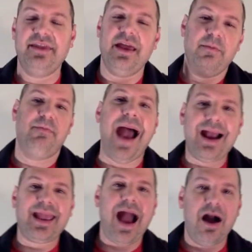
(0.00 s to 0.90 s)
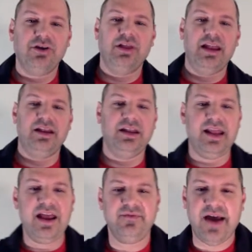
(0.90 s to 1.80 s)
and then back calculated an
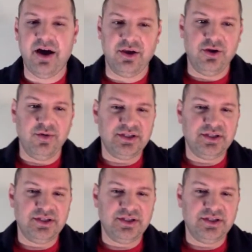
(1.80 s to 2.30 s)
end value.